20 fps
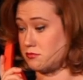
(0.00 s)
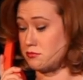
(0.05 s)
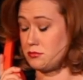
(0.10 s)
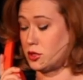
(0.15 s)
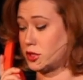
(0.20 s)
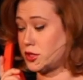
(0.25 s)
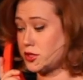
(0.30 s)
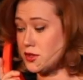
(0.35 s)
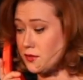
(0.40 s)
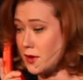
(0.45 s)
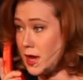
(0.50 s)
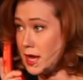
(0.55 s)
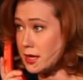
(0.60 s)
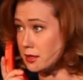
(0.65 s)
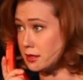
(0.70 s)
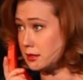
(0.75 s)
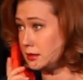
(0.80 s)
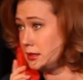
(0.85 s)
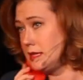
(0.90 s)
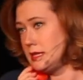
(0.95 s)
look at the
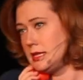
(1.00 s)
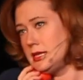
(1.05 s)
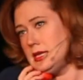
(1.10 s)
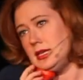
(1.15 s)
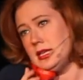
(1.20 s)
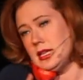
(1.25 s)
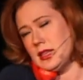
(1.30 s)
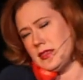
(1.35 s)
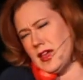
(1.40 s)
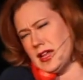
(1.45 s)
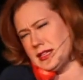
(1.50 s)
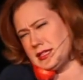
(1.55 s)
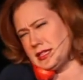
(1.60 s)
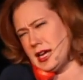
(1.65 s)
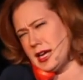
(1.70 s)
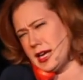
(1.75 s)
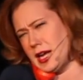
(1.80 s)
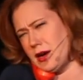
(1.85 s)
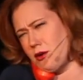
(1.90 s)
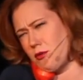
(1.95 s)
file. That's
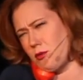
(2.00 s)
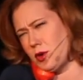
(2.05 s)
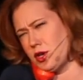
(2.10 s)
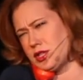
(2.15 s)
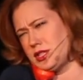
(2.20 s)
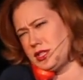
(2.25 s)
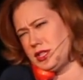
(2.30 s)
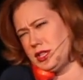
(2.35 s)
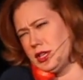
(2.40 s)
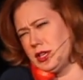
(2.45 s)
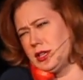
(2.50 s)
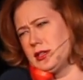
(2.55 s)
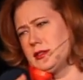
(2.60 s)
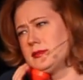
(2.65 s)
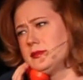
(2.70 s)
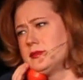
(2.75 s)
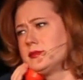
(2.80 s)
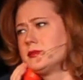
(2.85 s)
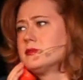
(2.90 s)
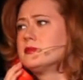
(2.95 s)
not how it works, dear.
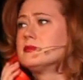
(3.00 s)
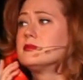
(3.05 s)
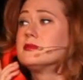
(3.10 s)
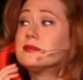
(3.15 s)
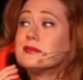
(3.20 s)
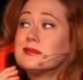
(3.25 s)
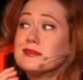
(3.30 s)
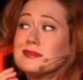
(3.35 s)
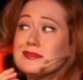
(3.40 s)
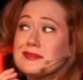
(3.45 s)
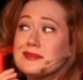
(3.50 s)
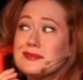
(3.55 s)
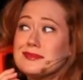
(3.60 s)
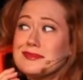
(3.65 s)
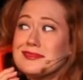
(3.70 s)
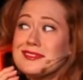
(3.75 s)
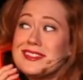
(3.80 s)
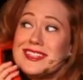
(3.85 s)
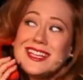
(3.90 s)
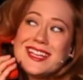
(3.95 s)

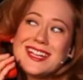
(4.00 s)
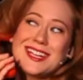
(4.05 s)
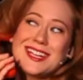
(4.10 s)
Then